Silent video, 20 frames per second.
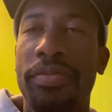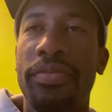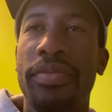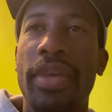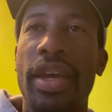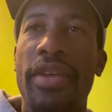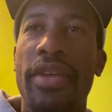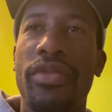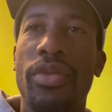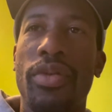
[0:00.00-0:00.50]

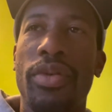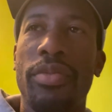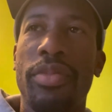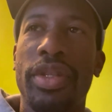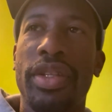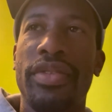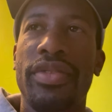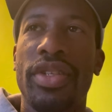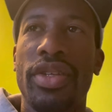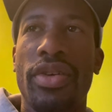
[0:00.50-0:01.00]
everyone
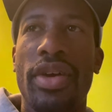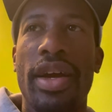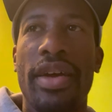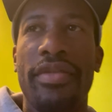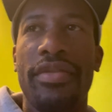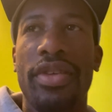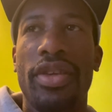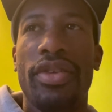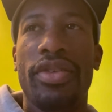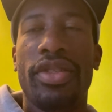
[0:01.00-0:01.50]
believes he'll have
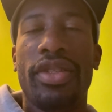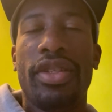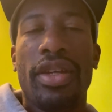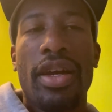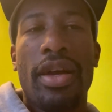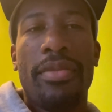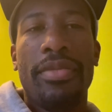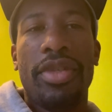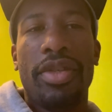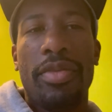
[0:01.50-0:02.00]
years to
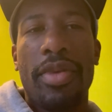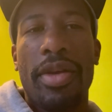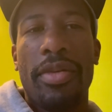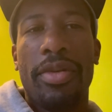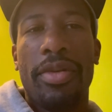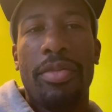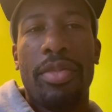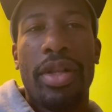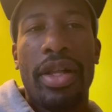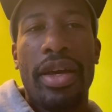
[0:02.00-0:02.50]
come to be able
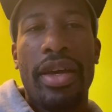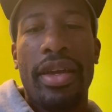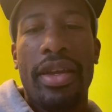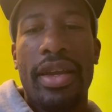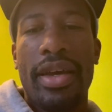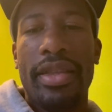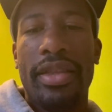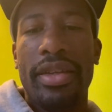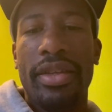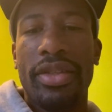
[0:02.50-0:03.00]
to play, and
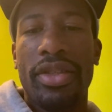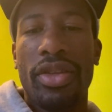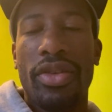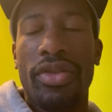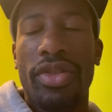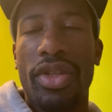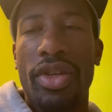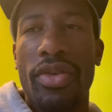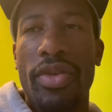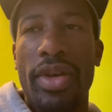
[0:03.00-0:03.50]
I think so
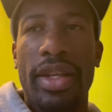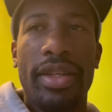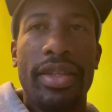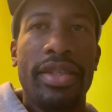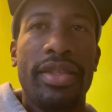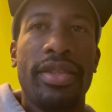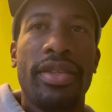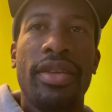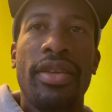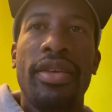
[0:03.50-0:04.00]
too, at
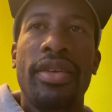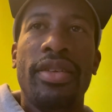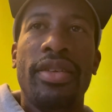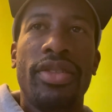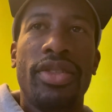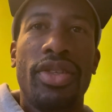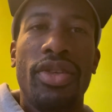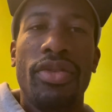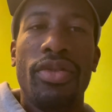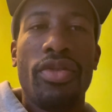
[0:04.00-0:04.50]
least
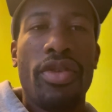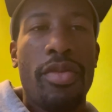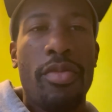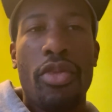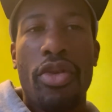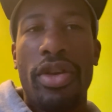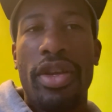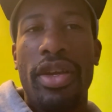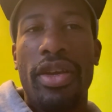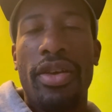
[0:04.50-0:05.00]
2, 3
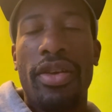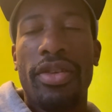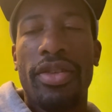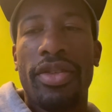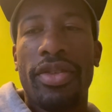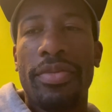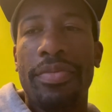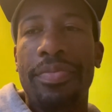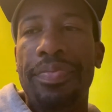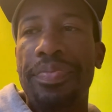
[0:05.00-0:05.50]
more
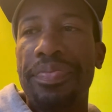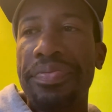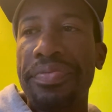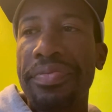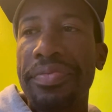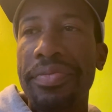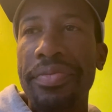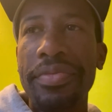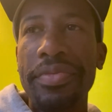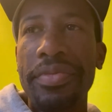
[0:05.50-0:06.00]
years.
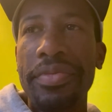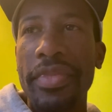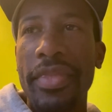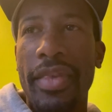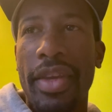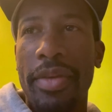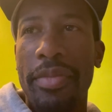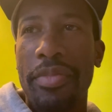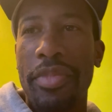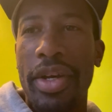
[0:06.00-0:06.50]

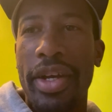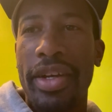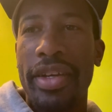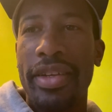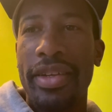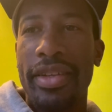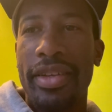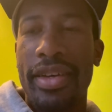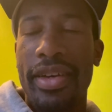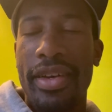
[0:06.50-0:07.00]
But
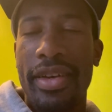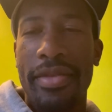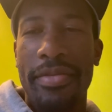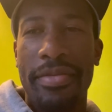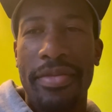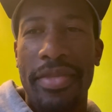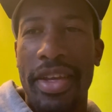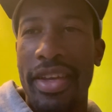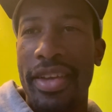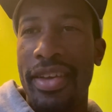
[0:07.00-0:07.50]

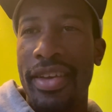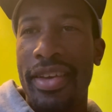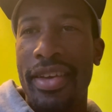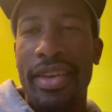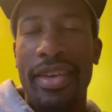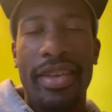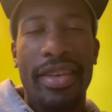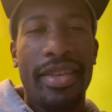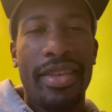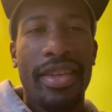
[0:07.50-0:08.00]

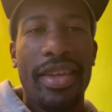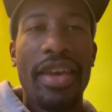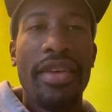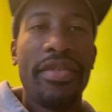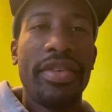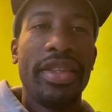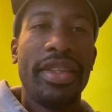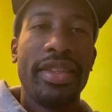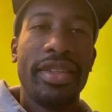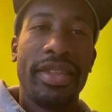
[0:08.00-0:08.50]

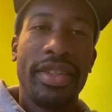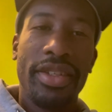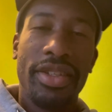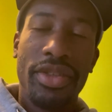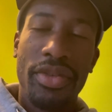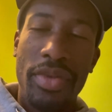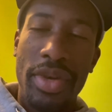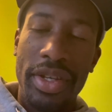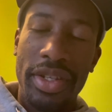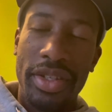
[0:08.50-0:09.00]
given the
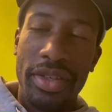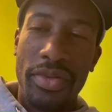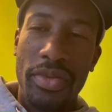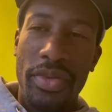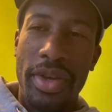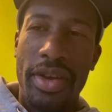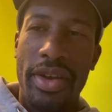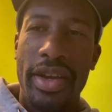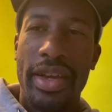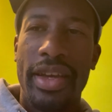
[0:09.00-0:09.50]
situation we
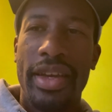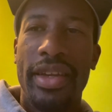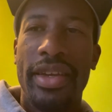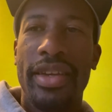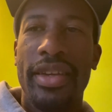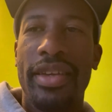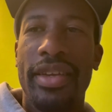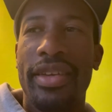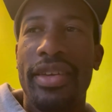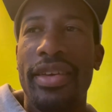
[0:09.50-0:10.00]
are
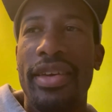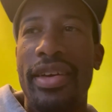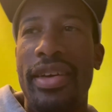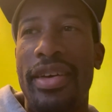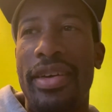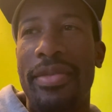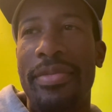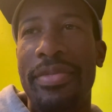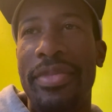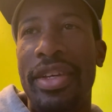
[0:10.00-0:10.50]
in,
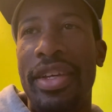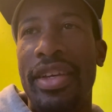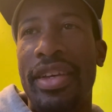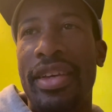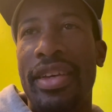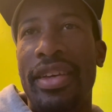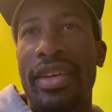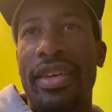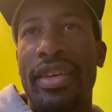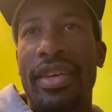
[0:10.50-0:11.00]

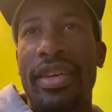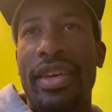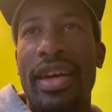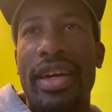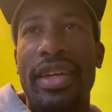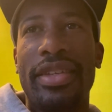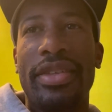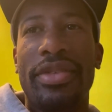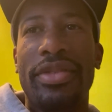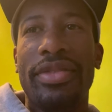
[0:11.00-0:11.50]

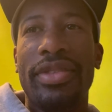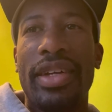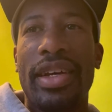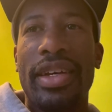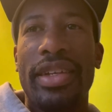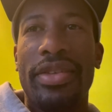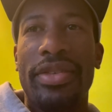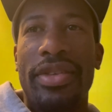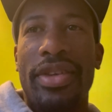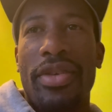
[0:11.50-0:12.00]
I
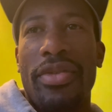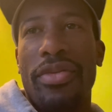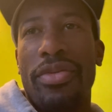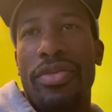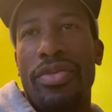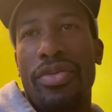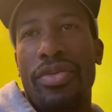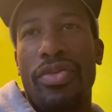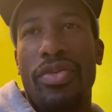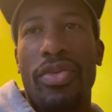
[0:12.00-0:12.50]
don't know
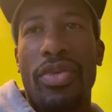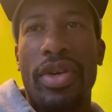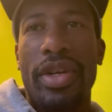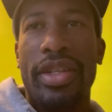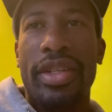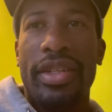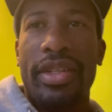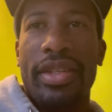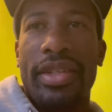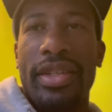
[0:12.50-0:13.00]
what
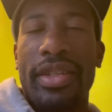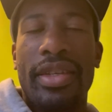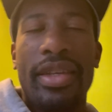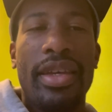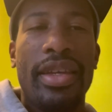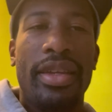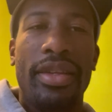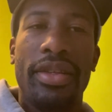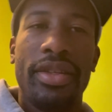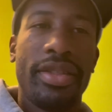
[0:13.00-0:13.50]

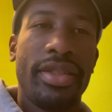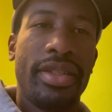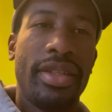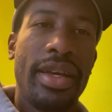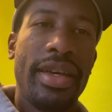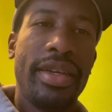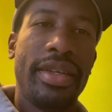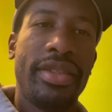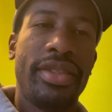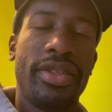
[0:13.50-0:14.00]
it looks
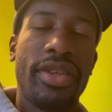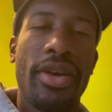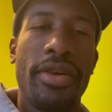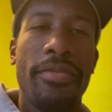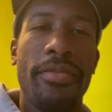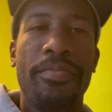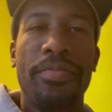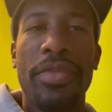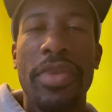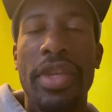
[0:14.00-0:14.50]
like.
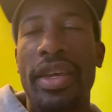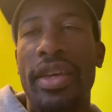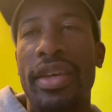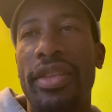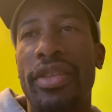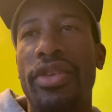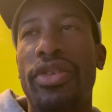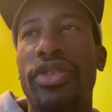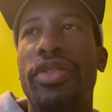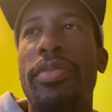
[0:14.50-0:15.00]
So
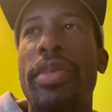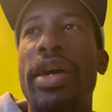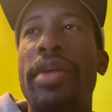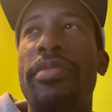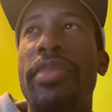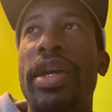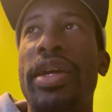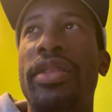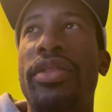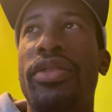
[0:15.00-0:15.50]
those are my
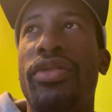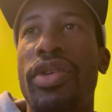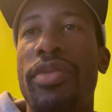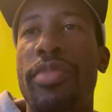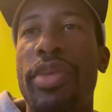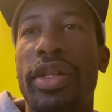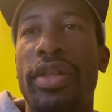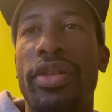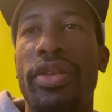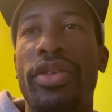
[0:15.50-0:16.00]
main three
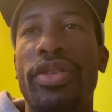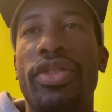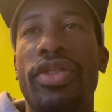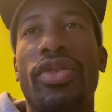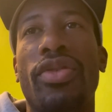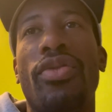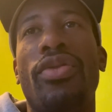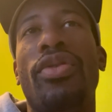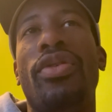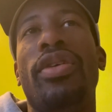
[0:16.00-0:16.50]
pillars
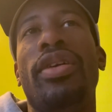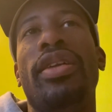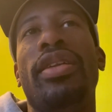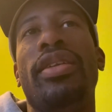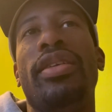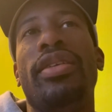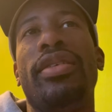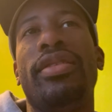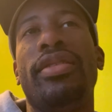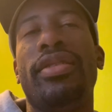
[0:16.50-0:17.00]

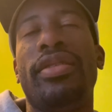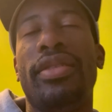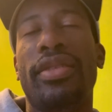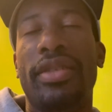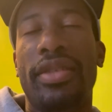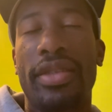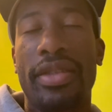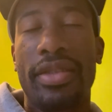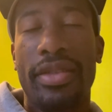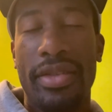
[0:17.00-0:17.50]
on
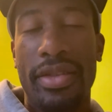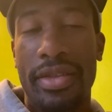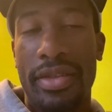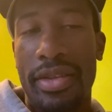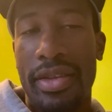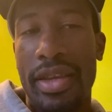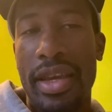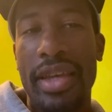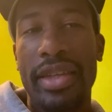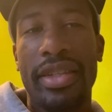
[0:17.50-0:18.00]
the
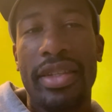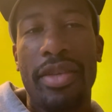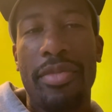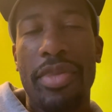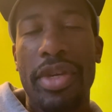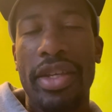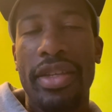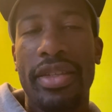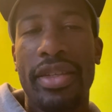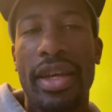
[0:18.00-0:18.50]

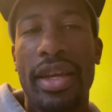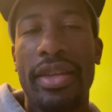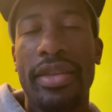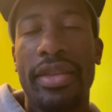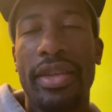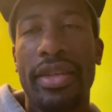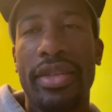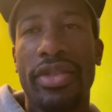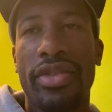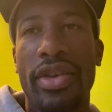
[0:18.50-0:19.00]
ATP side of
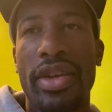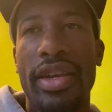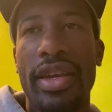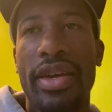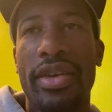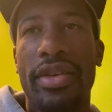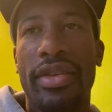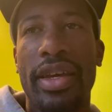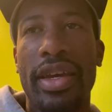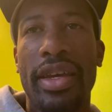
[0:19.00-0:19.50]
things right
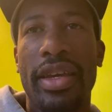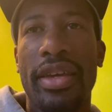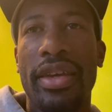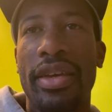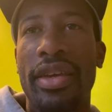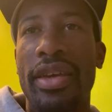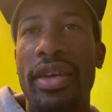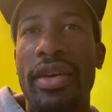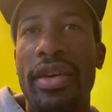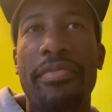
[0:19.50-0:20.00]
now. Like,
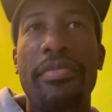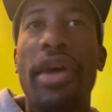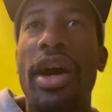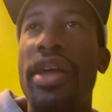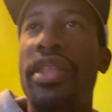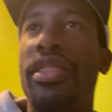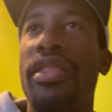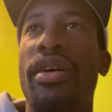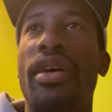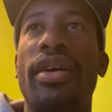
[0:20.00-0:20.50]
my
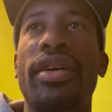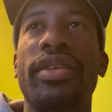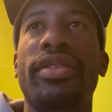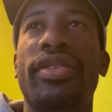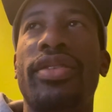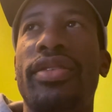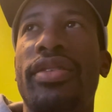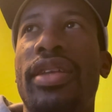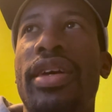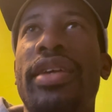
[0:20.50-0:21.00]

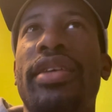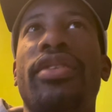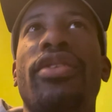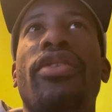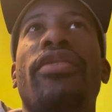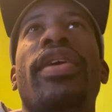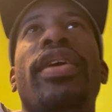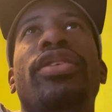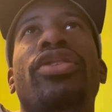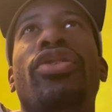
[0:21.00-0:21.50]
thoughts, like,
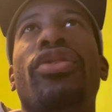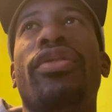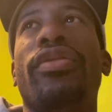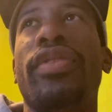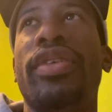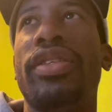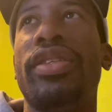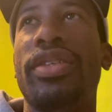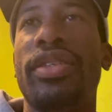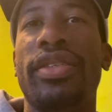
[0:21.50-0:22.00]
Novak
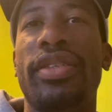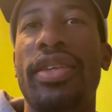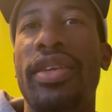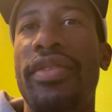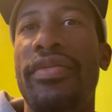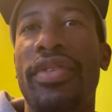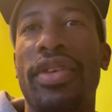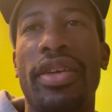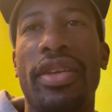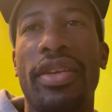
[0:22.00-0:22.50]
Djokovic, is he
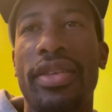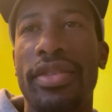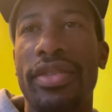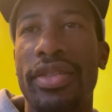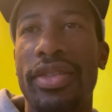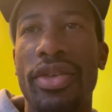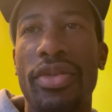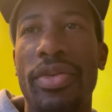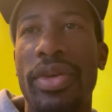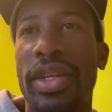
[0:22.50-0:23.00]
even gonna
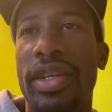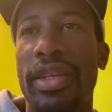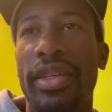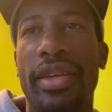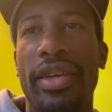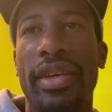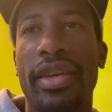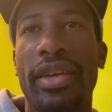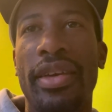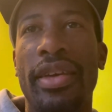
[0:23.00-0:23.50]
do
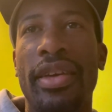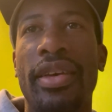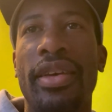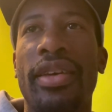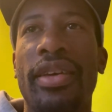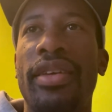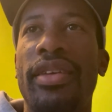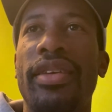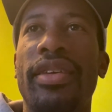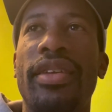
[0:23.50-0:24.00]
anything?
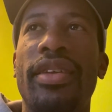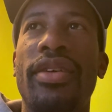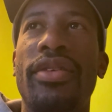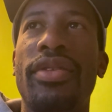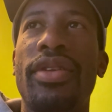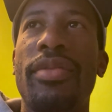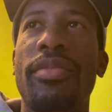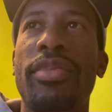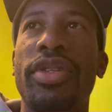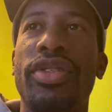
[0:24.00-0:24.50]
You know,
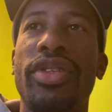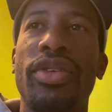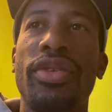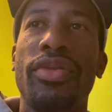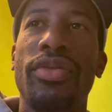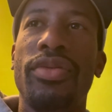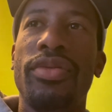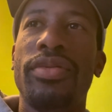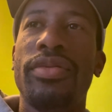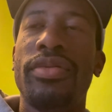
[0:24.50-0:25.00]
number
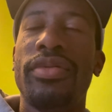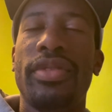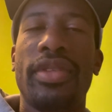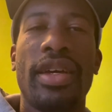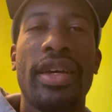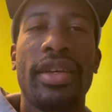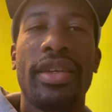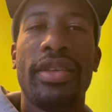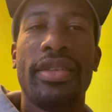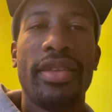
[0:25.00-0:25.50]
two,
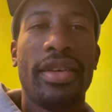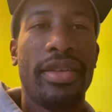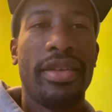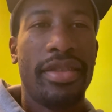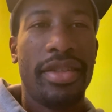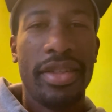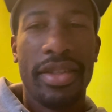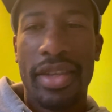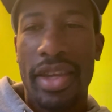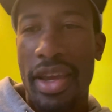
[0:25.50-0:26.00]
I
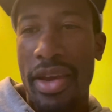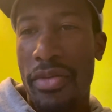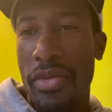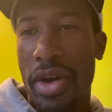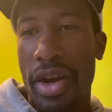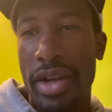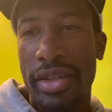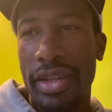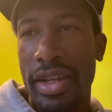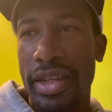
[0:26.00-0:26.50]
just can't
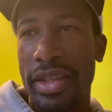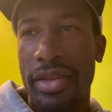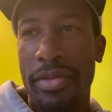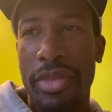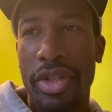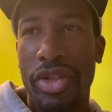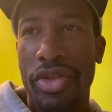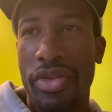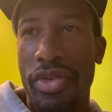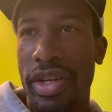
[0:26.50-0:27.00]
watch like the
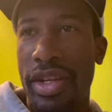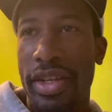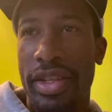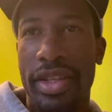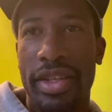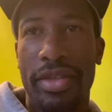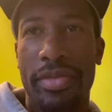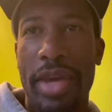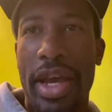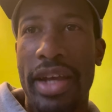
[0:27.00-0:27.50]
majority of
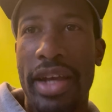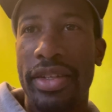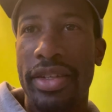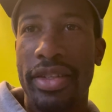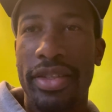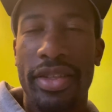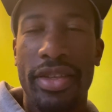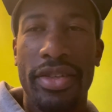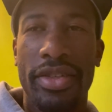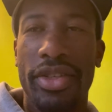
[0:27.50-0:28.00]
these
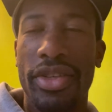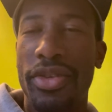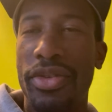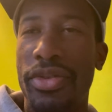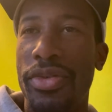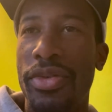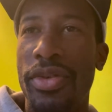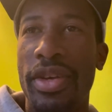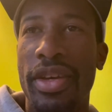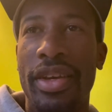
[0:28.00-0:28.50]
matches. They're too,